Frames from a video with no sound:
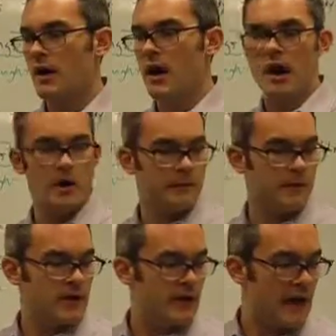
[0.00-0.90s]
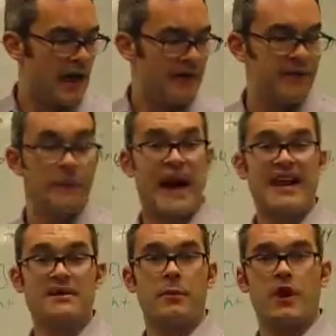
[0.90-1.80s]
and the
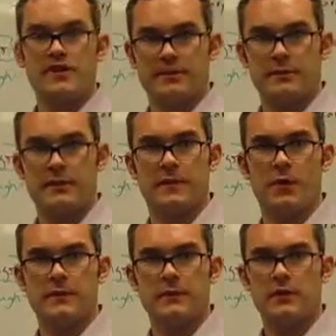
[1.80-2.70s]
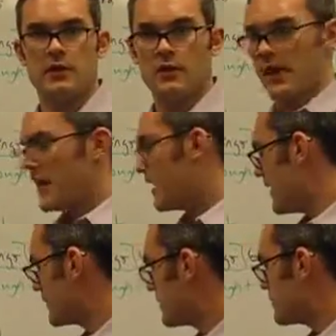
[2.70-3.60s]
past participle form. Okay?
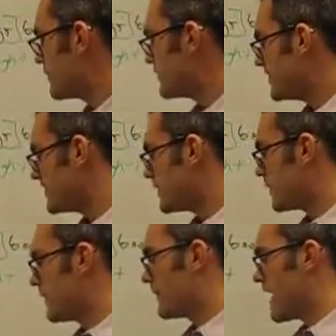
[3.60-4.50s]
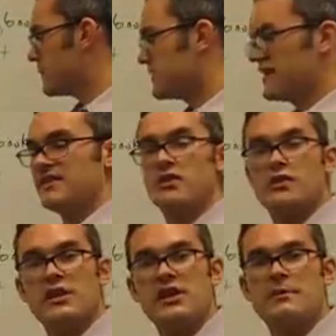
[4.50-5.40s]
And the reason why we teach these verb fragments is they're
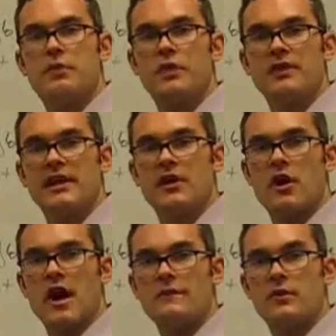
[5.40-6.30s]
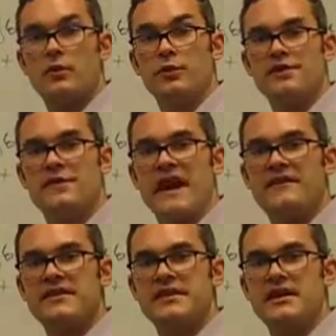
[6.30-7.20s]
really important later on for rules
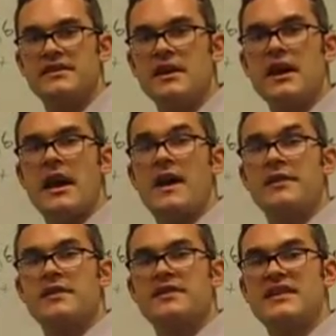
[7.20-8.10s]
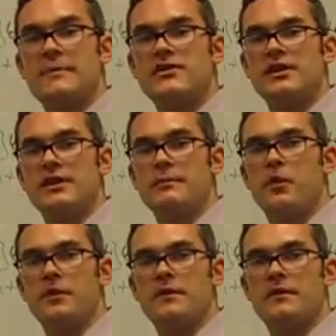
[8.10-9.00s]
5 and 6, and they're exceptionally
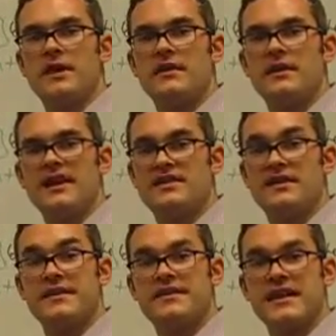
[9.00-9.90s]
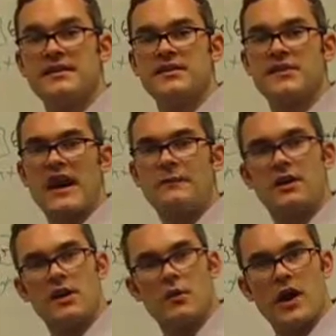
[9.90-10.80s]
important in the lesson on sentence
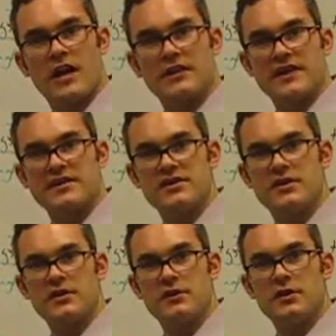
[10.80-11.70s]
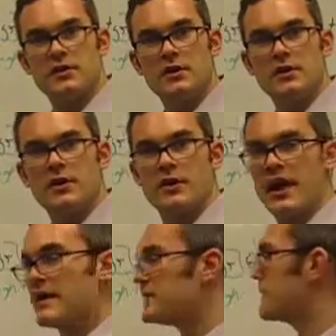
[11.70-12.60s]
fragment in Writing Lesson 2.
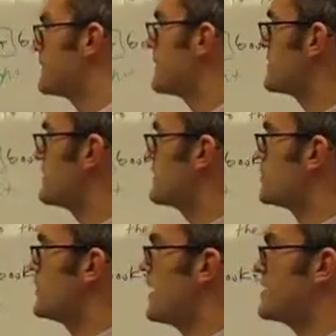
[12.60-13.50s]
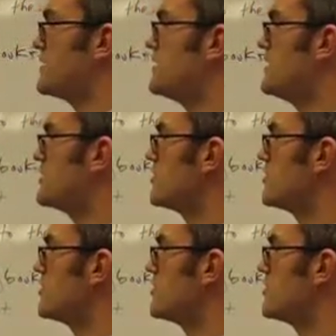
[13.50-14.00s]
Okay? So the first thing to realize and to teach